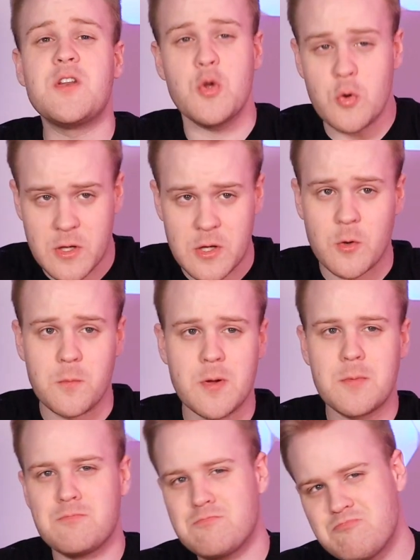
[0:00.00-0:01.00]
new Cube,
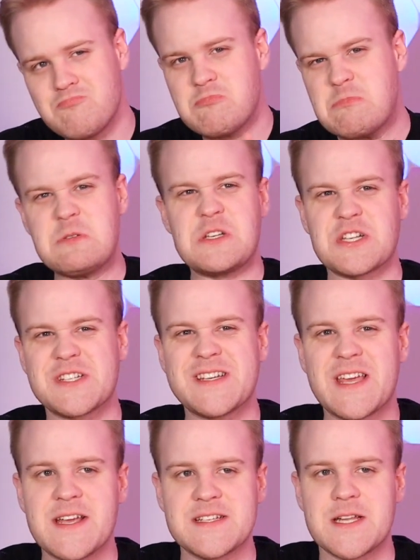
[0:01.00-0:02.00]
just in
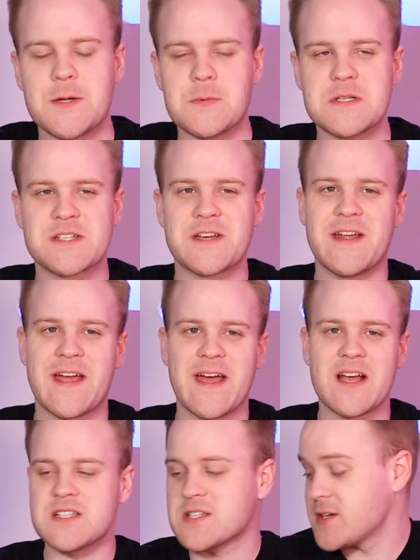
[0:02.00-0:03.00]
case anyone's gonna
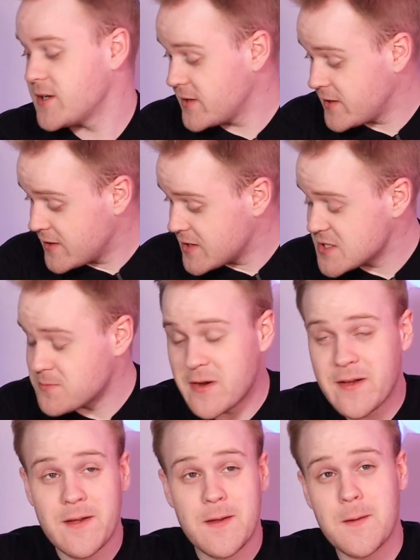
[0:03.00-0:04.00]
ask. It's
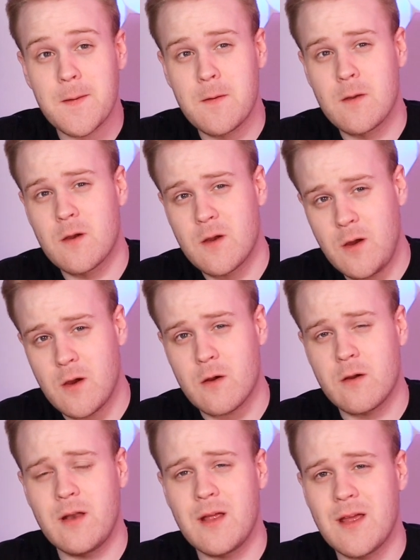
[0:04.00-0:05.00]
my
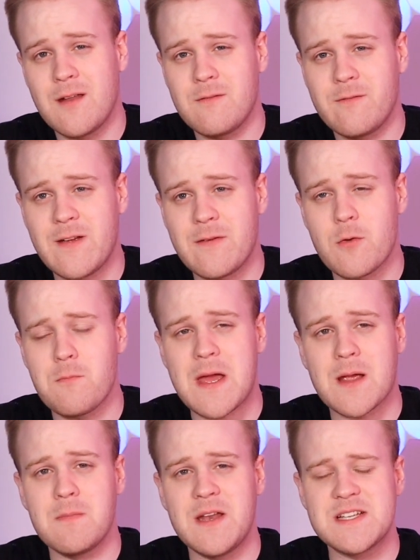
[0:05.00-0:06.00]
current and favorite
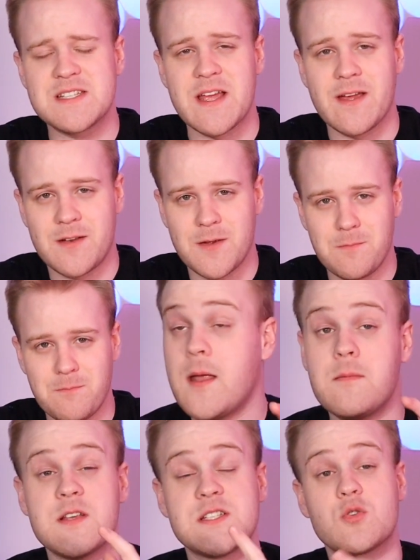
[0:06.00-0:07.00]
Mac Mini stand.
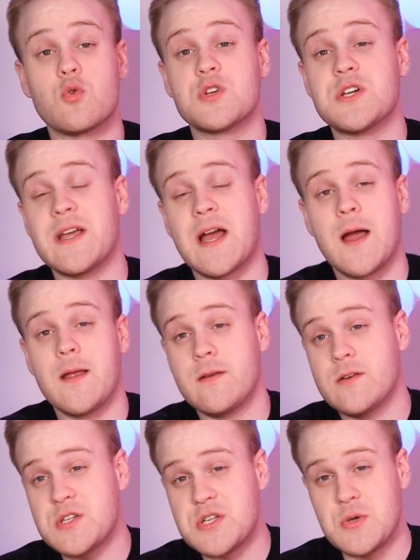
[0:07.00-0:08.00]
And the storage I got
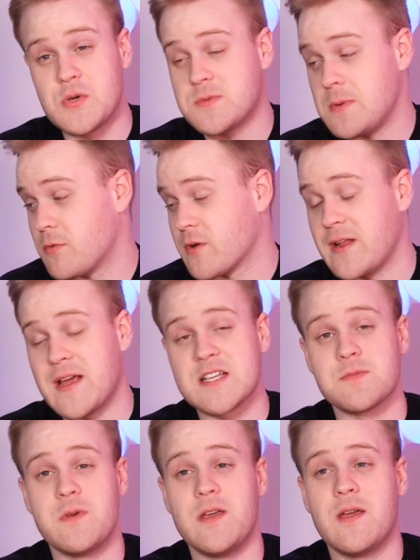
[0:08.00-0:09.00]
too, because people are gonna
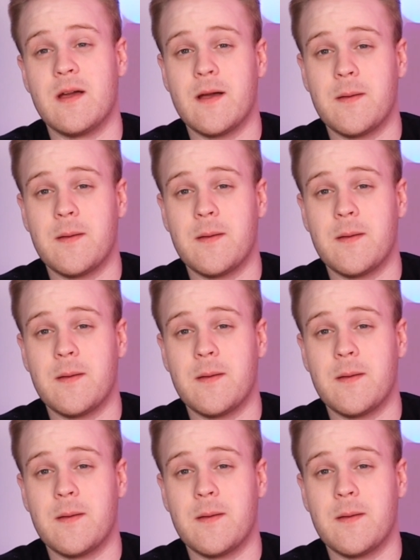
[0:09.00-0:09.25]
ask me,